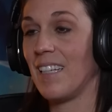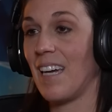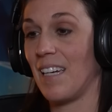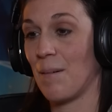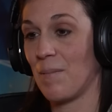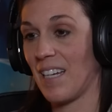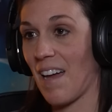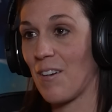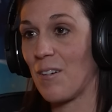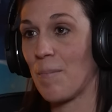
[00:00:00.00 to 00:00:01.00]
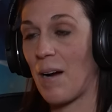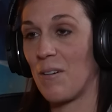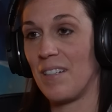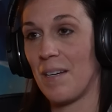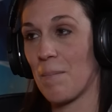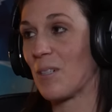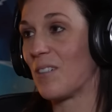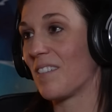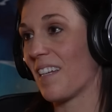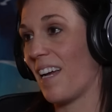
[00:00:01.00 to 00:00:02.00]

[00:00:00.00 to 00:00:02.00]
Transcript: And gang up together, power in numbers.